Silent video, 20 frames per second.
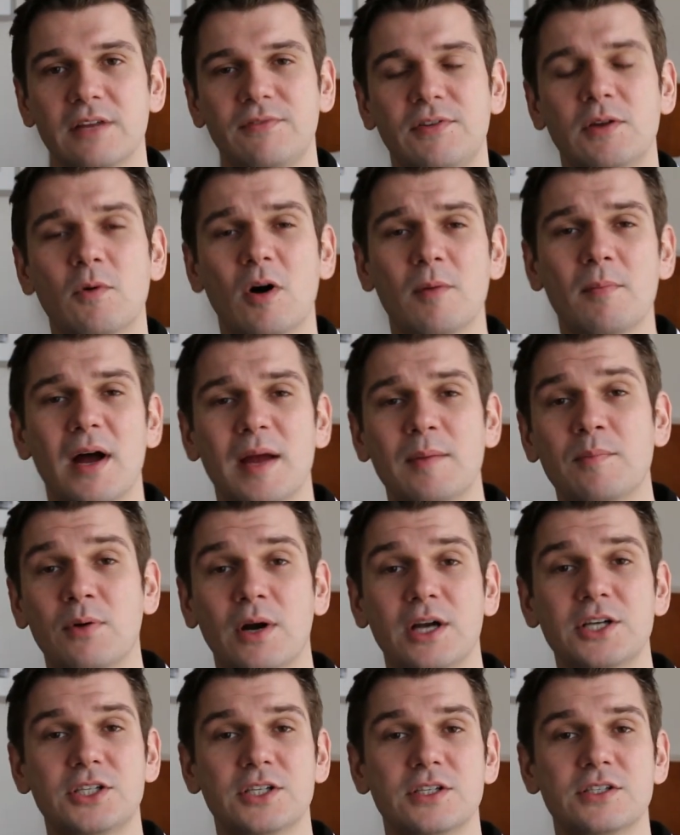If you want my
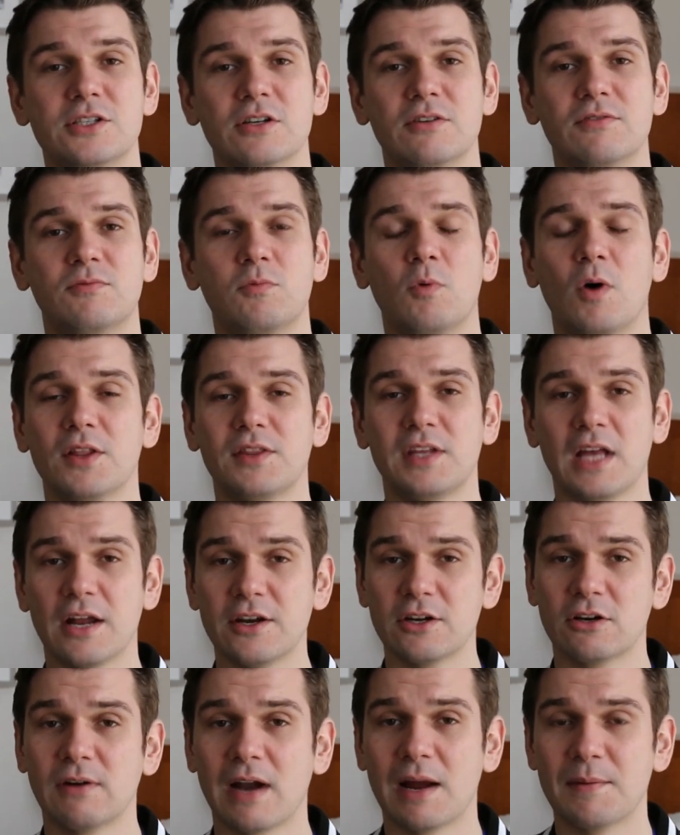impressions of what the
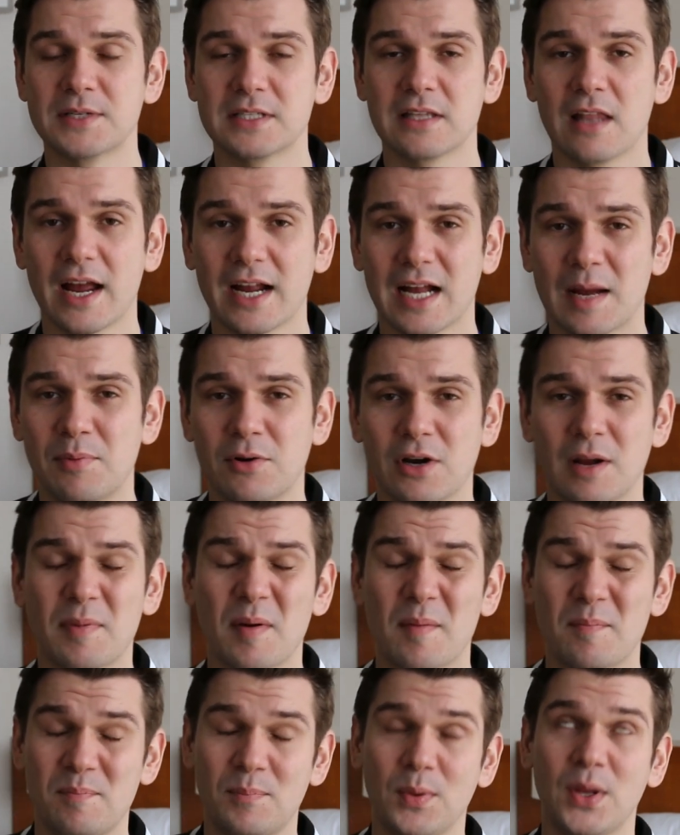Underground was like, I put up
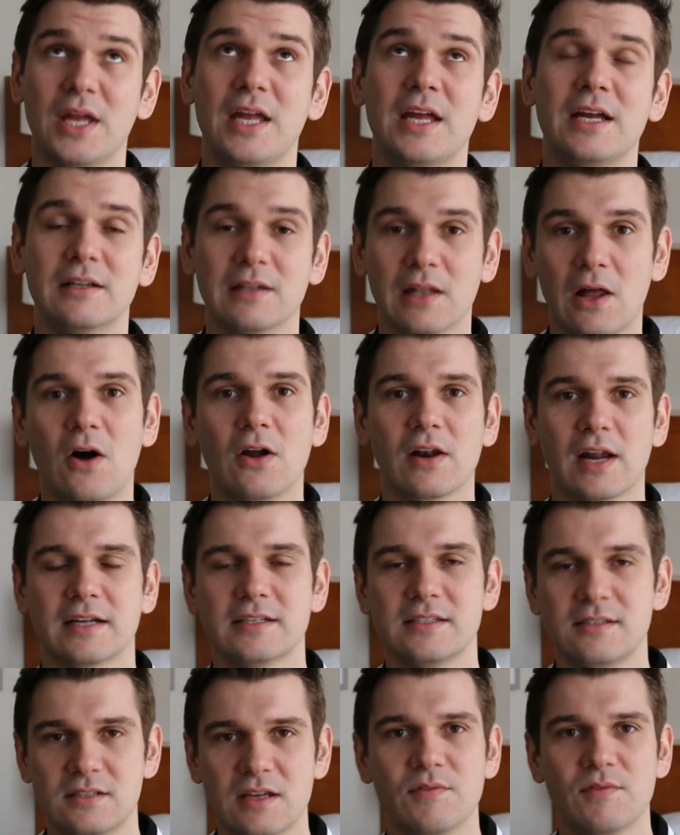a big, long, like
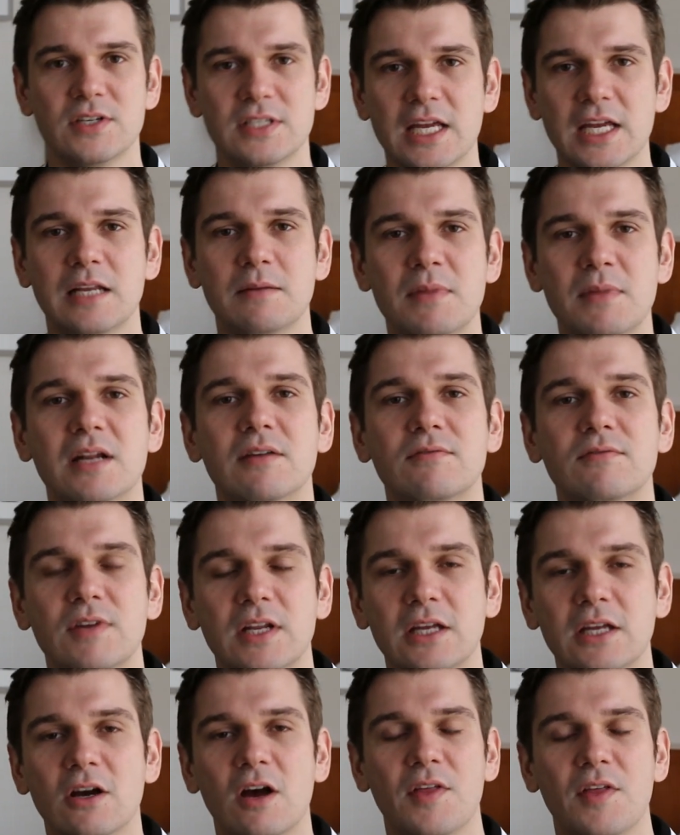17-minute
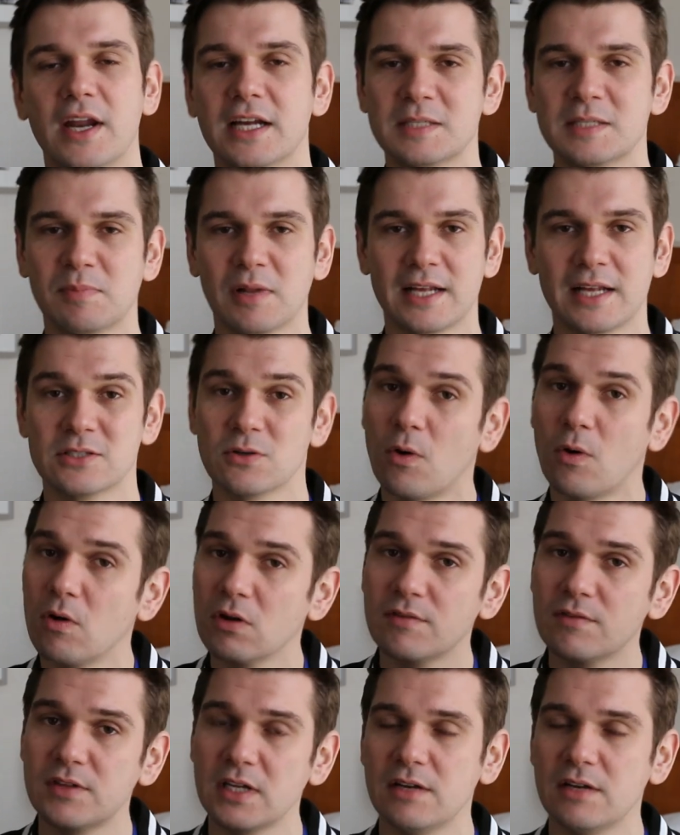video that explains
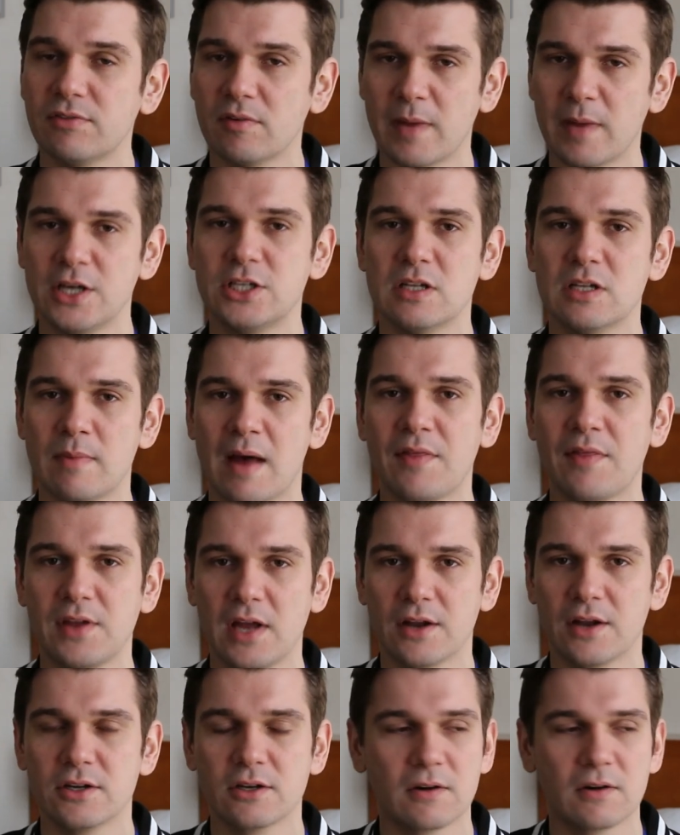all of the information about
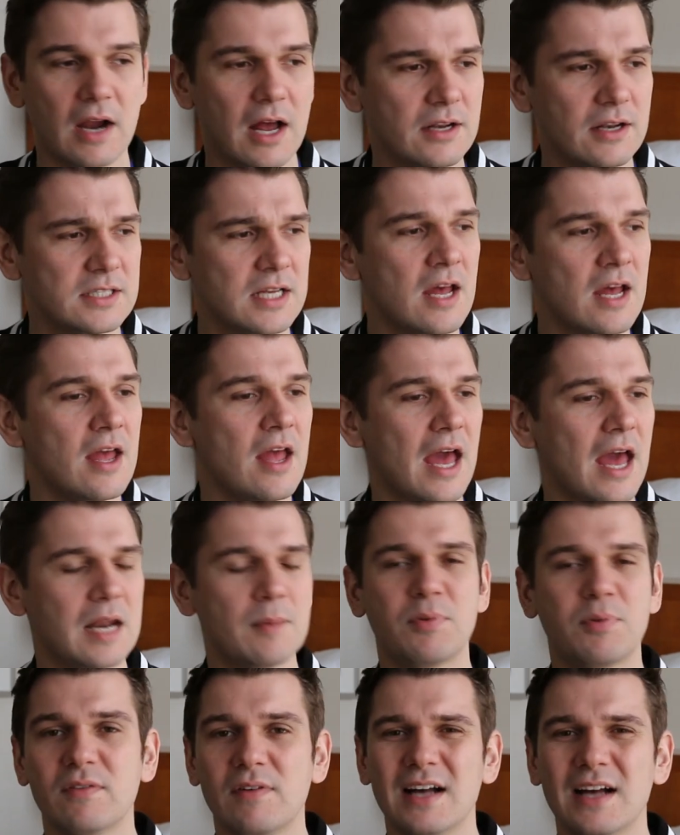the Underground, and
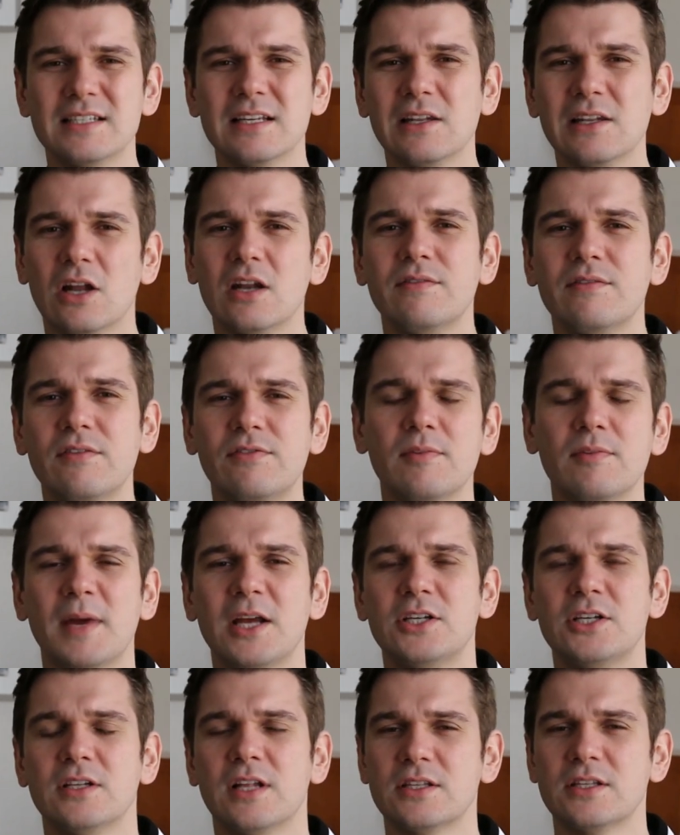it provides a lot of
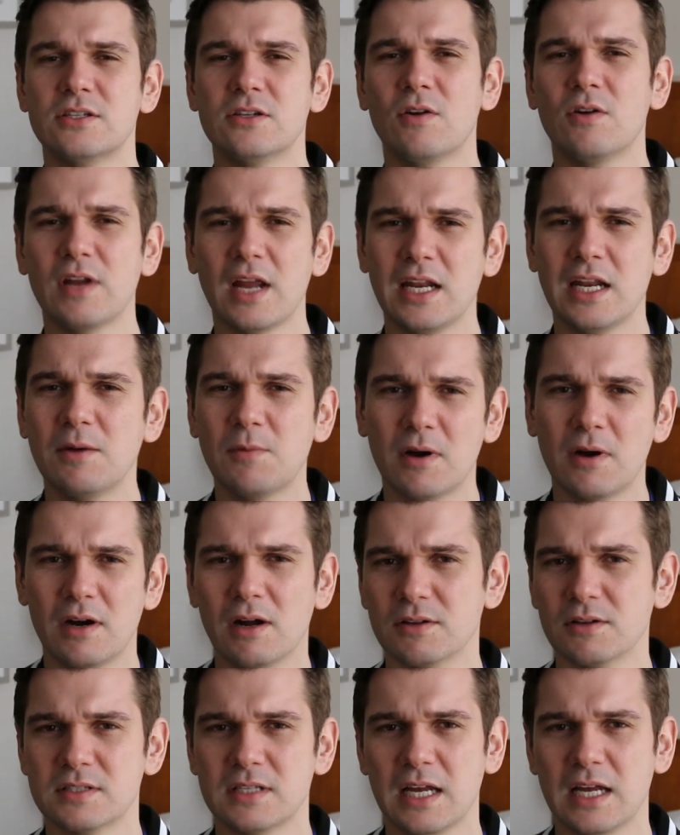information that's not anywhere
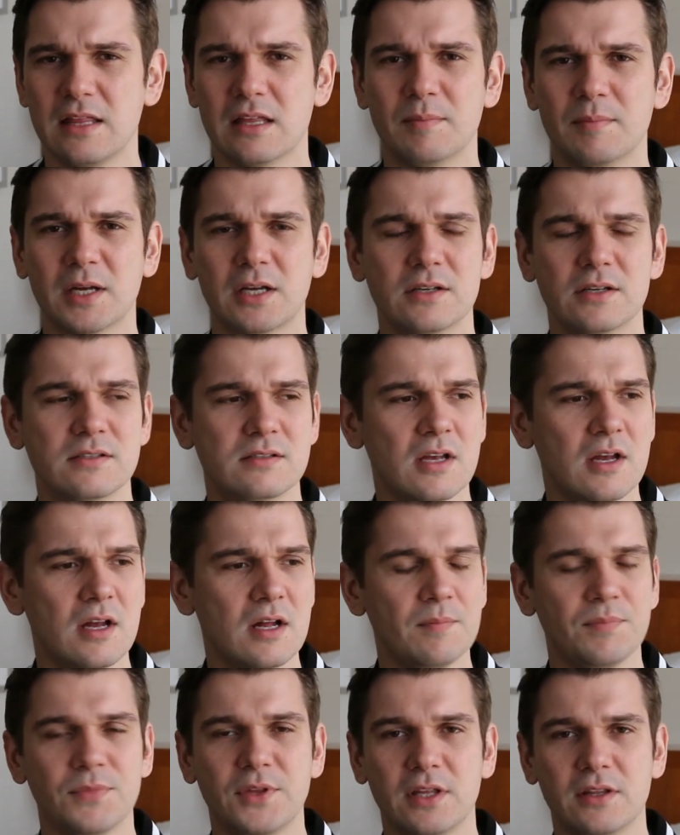else either, because
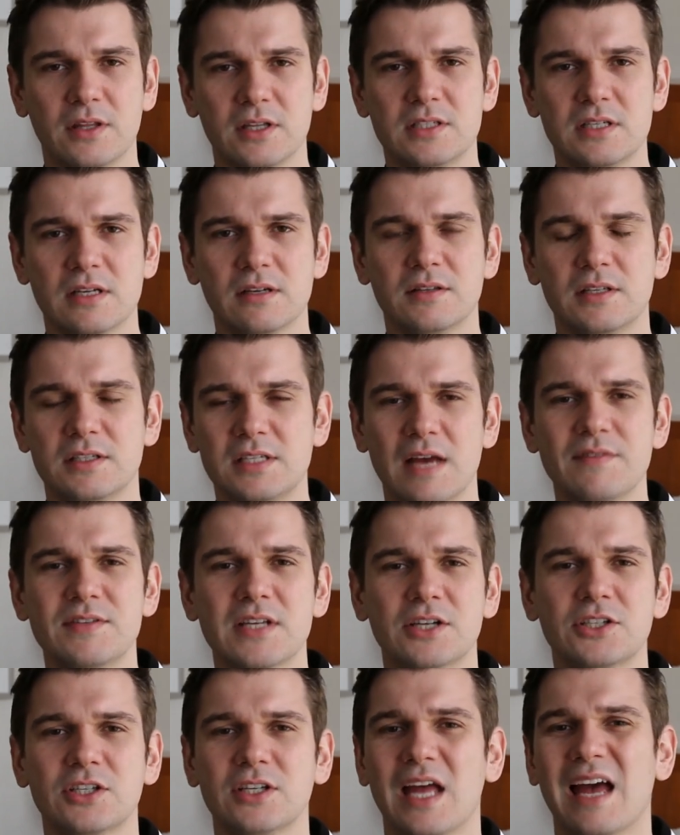the devs
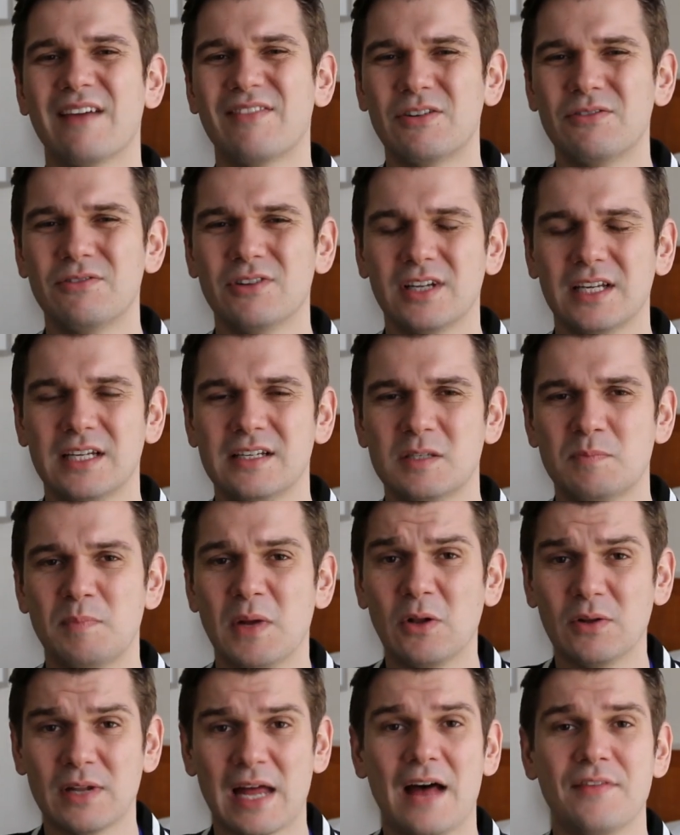actually haven't really
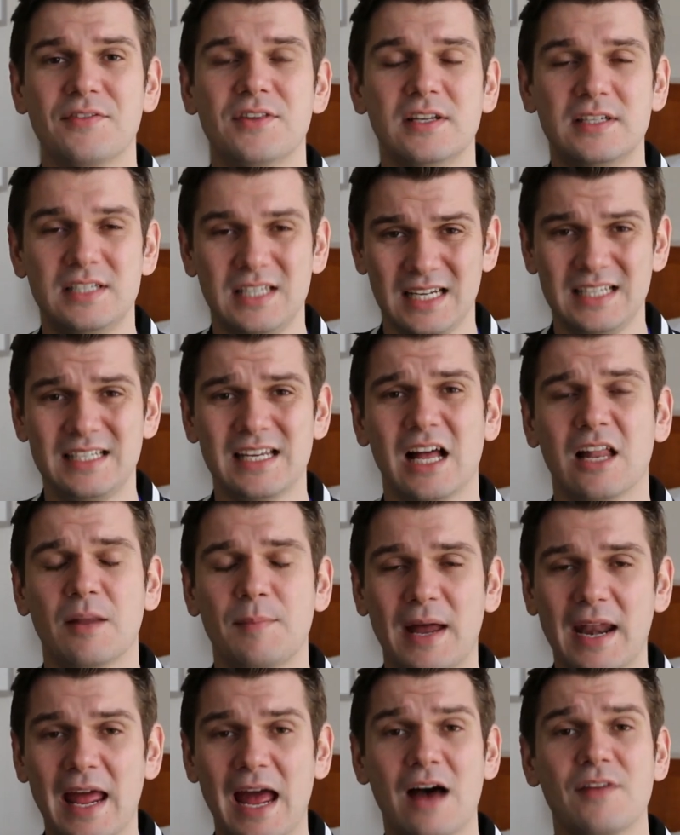spelled out the detail
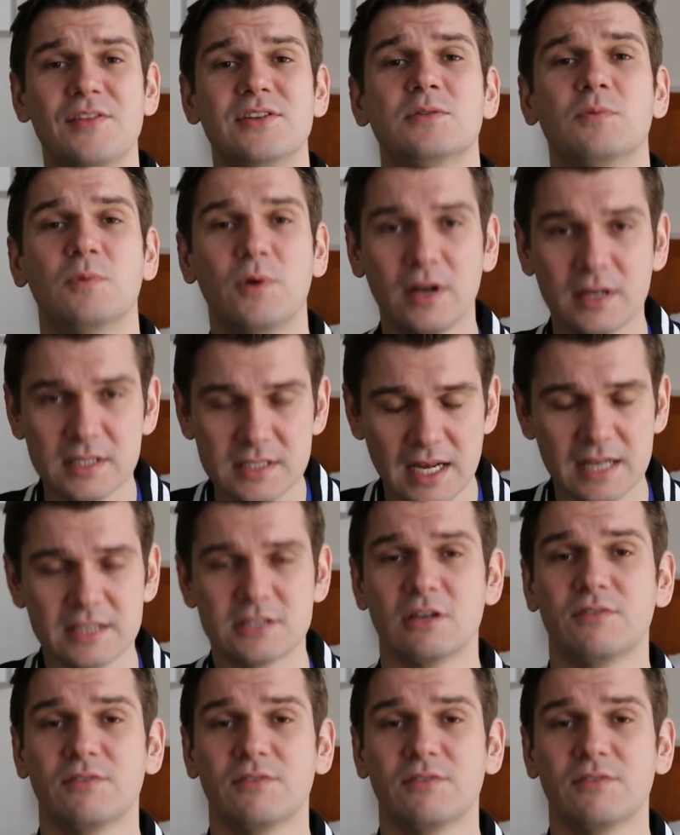about how this works yet.